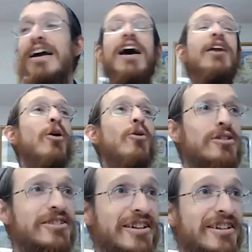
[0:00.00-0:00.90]
and woe
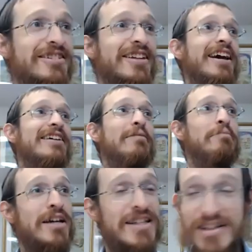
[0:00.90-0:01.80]
is to a snake that
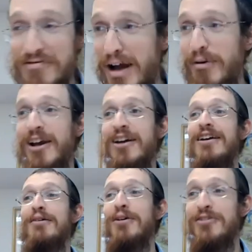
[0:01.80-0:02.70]
meets Rabbi
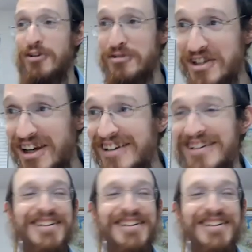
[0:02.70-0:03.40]
Penina ben Dosa.